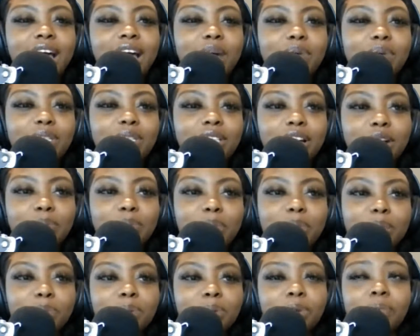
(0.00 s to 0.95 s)
I would tell
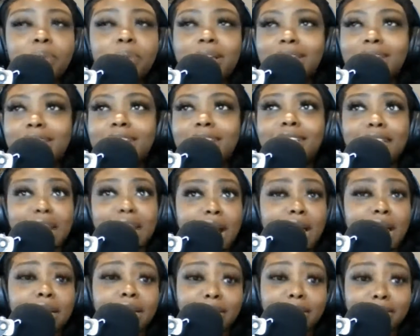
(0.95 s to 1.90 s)
people basically how
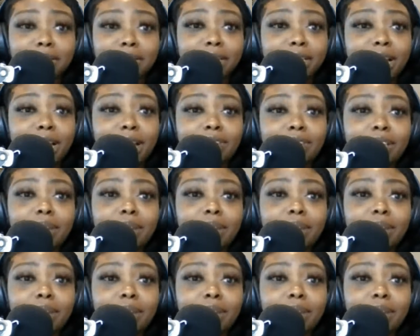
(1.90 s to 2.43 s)
to live their lives.